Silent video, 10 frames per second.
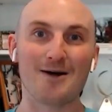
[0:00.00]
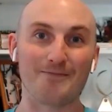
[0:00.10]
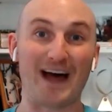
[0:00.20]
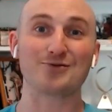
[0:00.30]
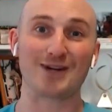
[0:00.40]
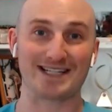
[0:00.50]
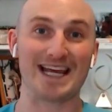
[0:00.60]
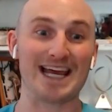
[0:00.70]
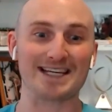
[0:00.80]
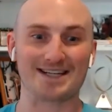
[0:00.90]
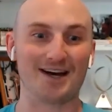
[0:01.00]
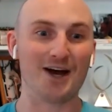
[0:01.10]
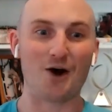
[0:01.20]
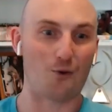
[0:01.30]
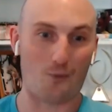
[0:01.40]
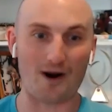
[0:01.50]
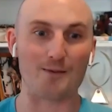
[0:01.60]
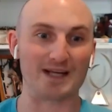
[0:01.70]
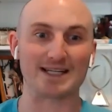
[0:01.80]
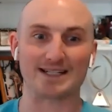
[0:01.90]
that's what it takes to run a
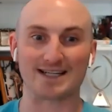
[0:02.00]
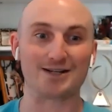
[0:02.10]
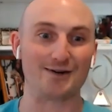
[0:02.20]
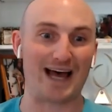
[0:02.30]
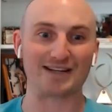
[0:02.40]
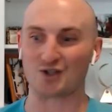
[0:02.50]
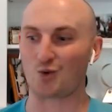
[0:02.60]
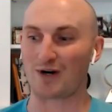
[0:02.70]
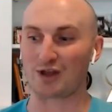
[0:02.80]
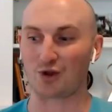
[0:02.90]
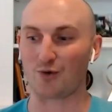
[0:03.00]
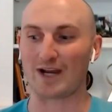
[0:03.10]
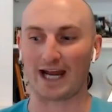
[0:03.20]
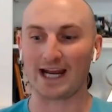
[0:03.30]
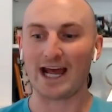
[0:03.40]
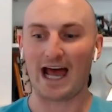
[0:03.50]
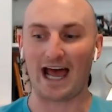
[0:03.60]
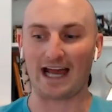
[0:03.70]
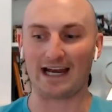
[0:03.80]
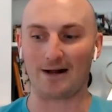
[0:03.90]
business in two thousand twenty-three. And,
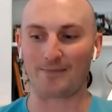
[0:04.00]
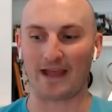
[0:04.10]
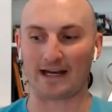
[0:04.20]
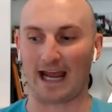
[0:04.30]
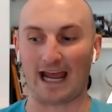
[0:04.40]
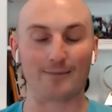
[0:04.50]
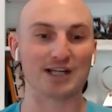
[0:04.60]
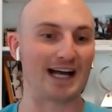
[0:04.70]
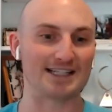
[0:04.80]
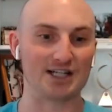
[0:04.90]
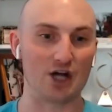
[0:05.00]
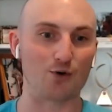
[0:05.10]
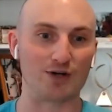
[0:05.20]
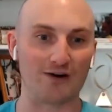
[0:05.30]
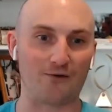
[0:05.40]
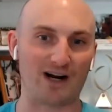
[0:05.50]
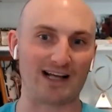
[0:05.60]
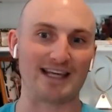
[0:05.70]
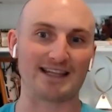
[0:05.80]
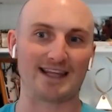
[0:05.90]
and Amazon's no different. I
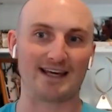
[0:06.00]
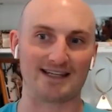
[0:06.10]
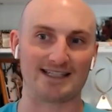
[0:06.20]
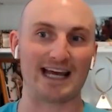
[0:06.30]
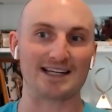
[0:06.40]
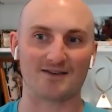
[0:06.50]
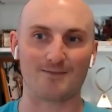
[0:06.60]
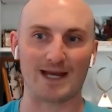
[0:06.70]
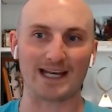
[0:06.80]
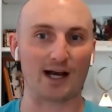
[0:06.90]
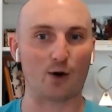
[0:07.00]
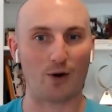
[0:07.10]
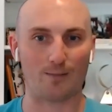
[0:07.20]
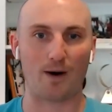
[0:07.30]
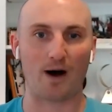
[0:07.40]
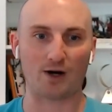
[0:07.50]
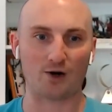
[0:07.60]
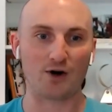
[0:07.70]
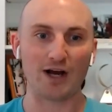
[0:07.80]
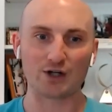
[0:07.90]
think that the days of making a quick buck
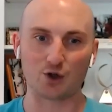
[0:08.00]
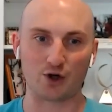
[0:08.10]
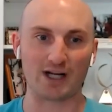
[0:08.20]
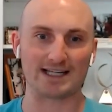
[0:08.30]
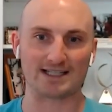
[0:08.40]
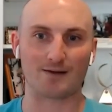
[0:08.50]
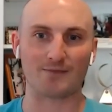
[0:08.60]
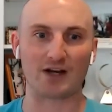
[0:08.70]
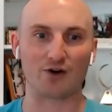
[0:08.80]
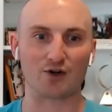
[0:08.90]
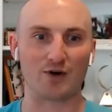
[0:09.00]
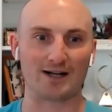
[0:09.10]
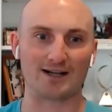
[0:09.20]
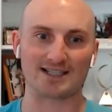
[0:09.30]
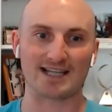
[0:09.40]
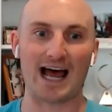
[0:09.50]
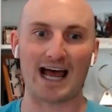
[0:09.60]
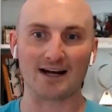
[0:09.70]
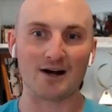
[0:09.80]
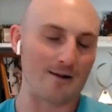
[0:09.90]
or treating it as something you're doing on the
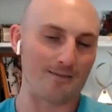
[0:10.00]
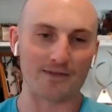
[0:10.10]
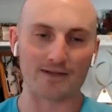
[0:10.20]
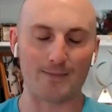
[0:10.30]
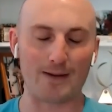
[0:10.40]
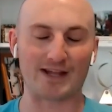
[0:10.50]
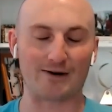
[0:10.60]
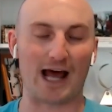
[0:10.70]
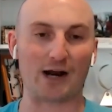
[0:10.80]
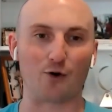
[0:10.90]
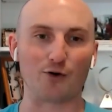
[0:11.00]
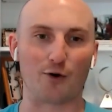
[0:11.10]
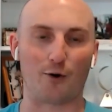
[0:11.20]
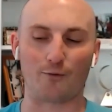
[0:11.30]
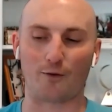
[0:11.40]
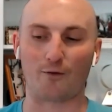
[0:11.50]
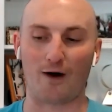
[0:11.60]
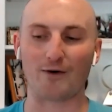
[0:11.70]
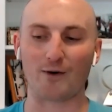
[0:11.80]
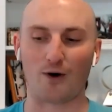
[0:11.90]
side, maybe they're not over for
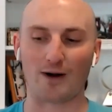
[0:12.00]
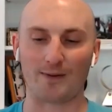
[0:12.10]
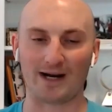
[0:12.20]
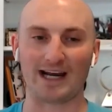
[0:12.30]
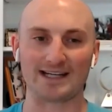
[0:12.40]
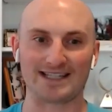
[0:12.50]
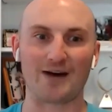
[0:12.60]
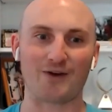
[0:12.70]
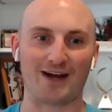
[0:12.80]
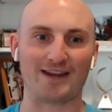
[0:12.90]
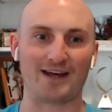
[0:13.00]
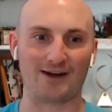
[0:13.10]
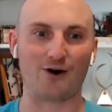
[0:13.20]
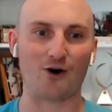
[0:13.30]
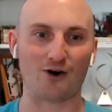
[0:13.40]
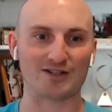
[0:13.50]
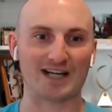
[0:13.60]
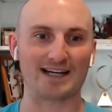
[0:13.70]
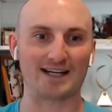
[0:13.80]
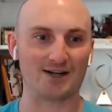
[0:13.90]
everyone, but it's definitely on the, the harder
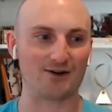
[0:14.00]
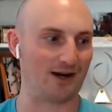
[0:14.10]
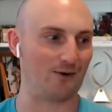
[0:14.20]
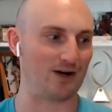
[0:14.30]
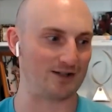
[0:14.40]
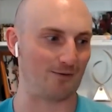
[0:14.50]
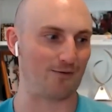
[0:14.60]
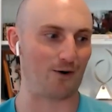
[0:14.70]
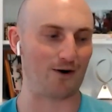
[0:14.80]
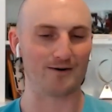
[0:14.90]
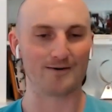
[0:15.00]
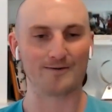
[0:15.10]
side to do than it was before. Mm-hmm.